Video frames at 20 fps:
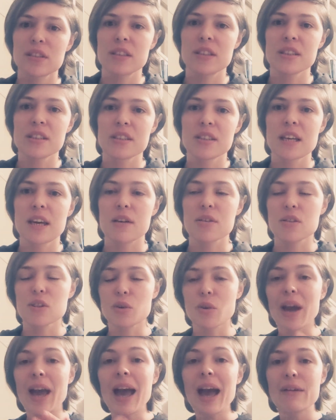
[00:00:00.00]
to these sounds.
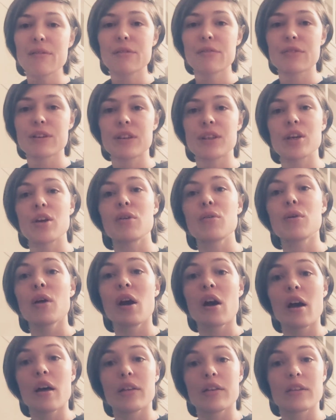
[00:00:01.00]
So I have a video,
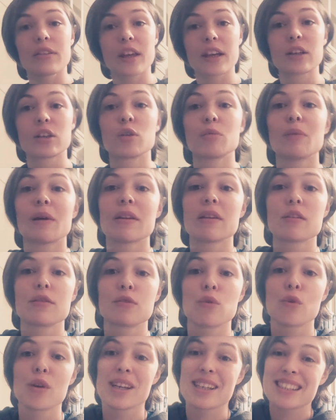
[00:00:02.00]
the thank you method
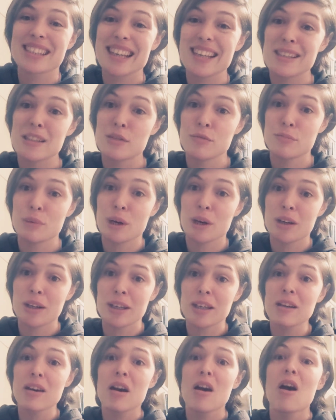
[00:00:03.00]
for excessive
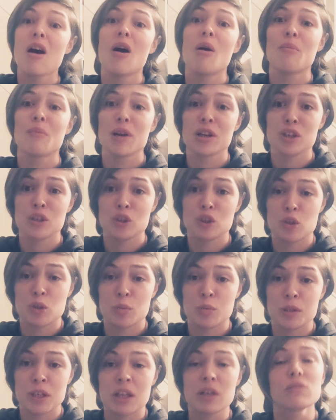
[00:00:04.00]
barking, on my
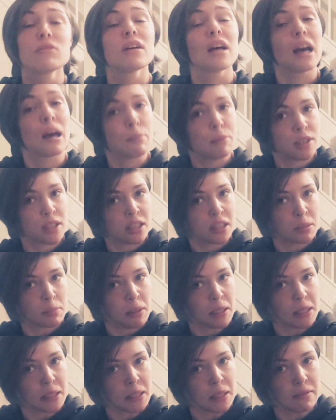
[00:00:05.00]
YouTube channel, Abigail's
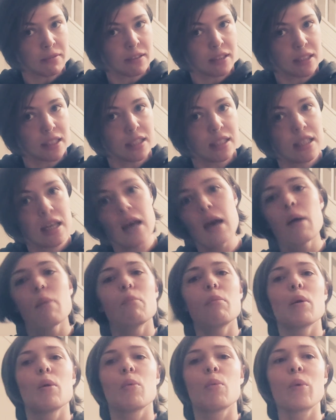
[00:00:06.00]
Pet Services,
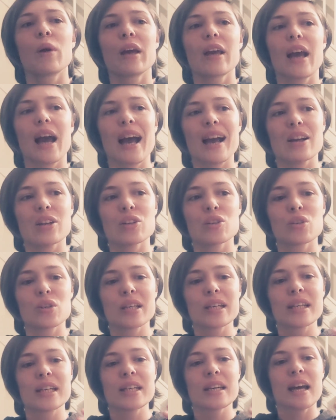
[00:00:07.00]
but we
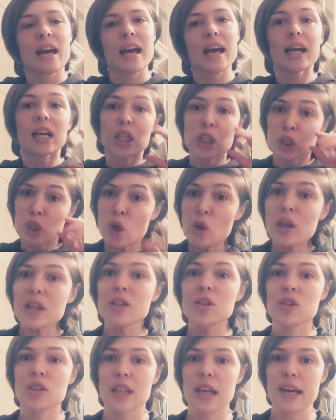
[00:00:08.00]
actually
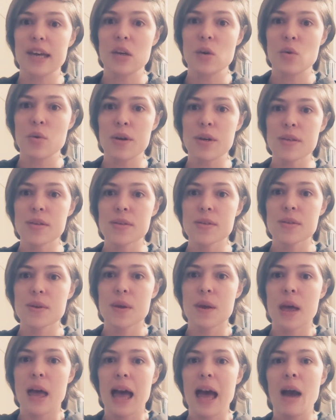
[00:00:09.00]
acknowledge that noise,
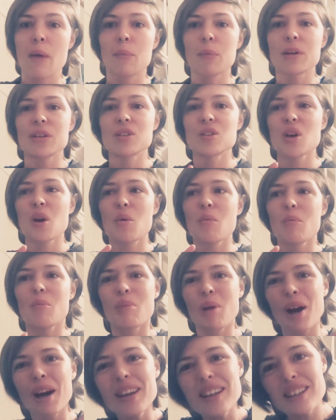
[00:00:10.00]
and we don't
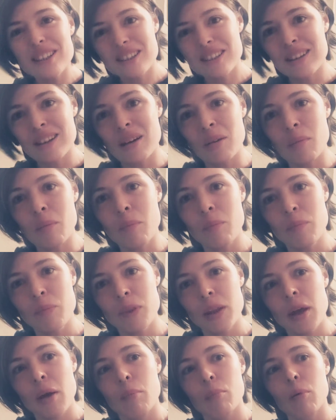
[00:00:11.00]
punish them,
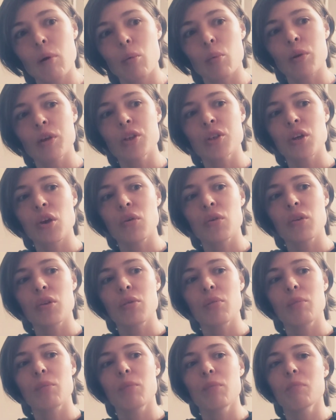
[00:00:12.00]
but we show
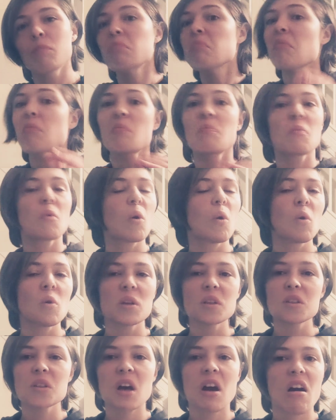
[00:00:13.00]
them all
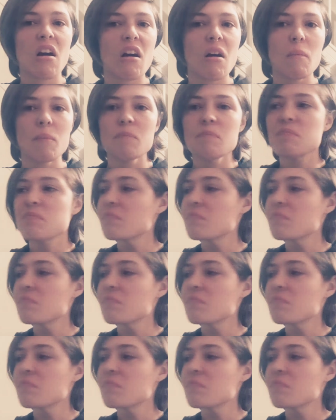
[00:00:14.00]
is calm,